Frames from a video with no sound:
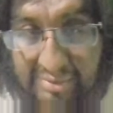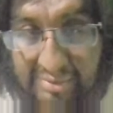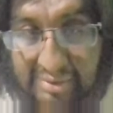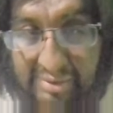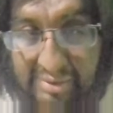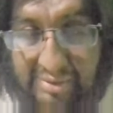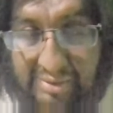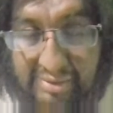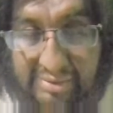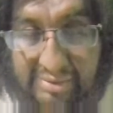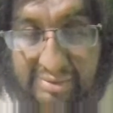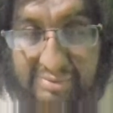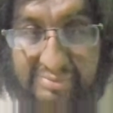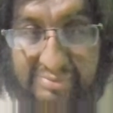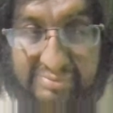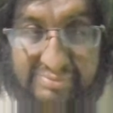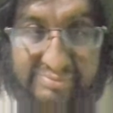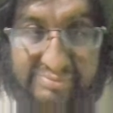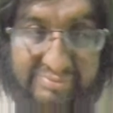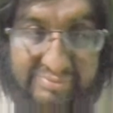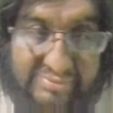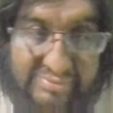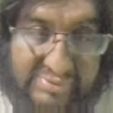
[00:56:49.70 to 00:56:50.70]
And
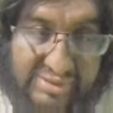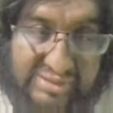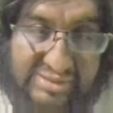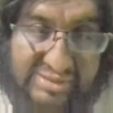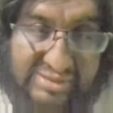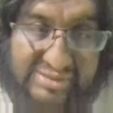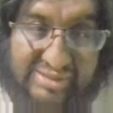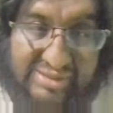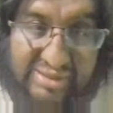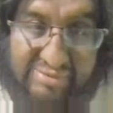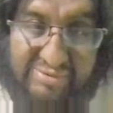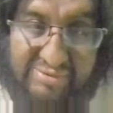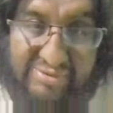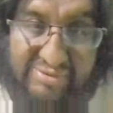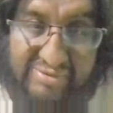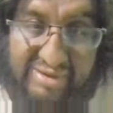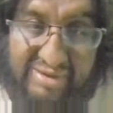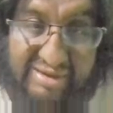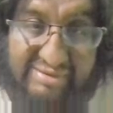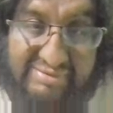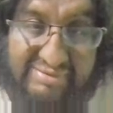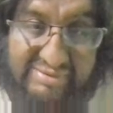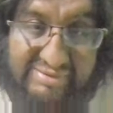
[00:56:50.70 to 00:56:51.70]
this is how you
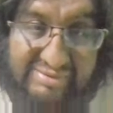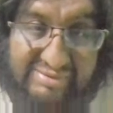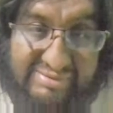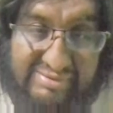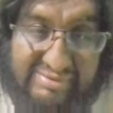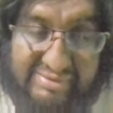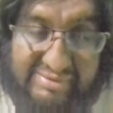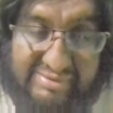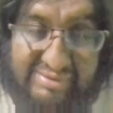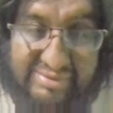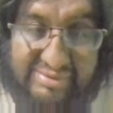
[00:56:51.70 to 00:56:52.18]
access.